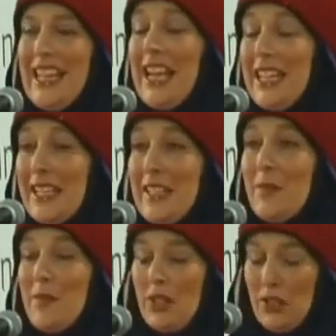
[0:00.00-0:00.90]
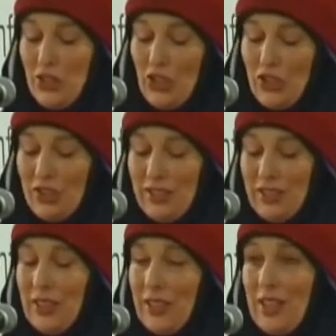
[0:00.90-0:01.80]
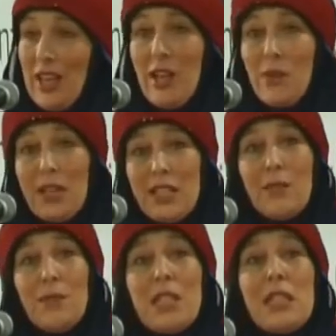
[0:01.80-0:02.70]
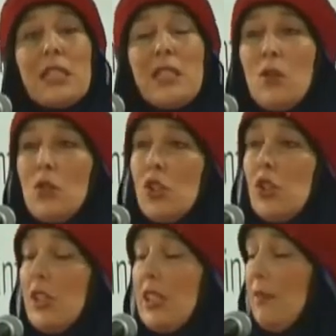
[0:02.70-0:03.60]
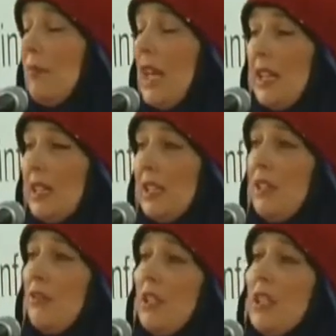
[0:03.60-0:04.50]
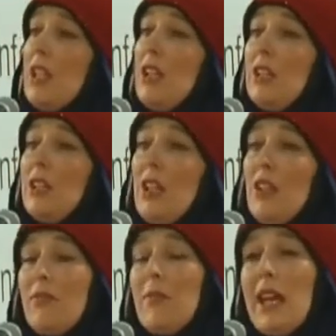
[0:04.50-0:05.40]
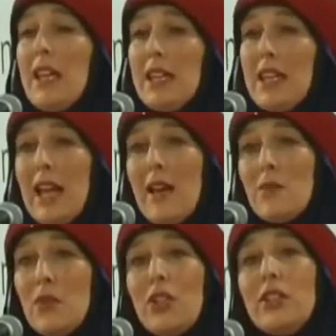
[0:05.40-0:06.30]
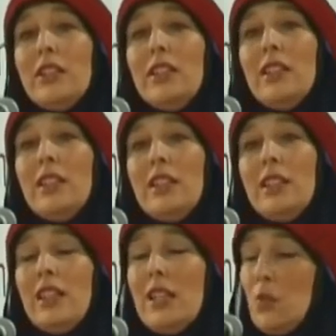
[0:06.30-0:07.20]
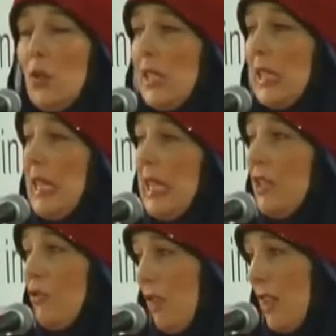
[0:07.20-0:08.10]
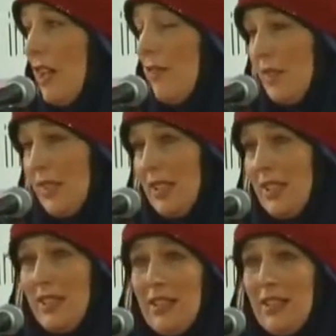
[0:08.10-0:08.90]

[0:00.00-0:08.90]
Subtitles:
I had emerged. I went up to the soldier, demanded the return of my camera, and once he'd recovered,